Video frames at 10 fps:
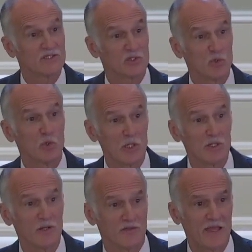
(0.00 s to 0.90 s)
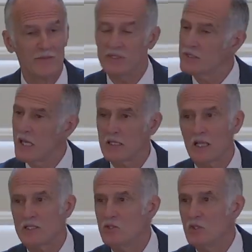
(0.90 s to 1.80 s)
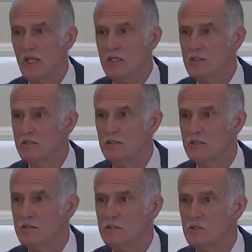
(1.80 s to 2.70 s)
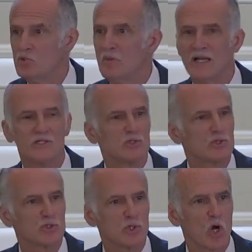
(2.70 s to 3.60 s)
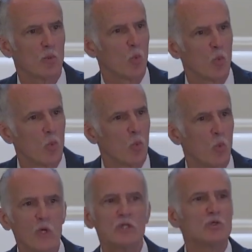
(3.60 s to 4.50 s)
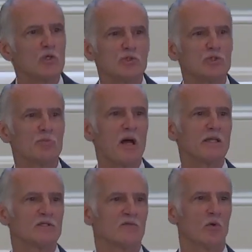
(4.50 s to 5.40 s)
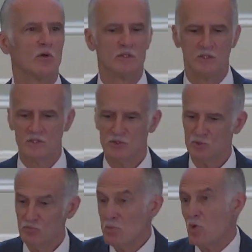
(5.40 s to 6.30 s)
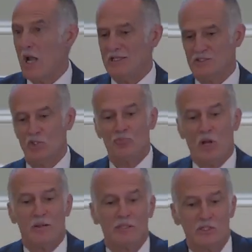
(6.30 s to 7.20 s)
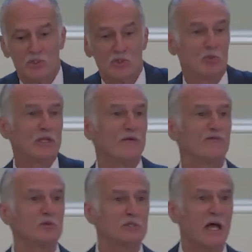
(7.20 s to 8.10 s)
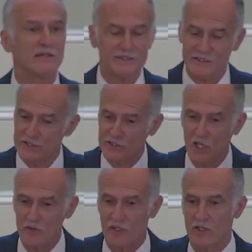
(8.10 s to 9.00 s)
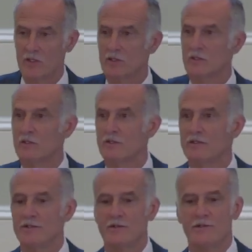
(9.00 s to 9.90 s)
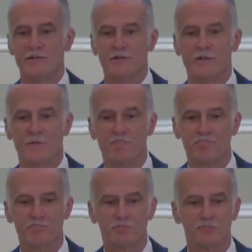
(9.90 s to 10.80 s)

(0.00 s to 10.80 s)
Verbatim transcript: I can still do a little of that, but not like you can. Your minds are sharp. What are you using your minds for? Just memorize it. You probably could just read it a few times and it's stuck there. You know?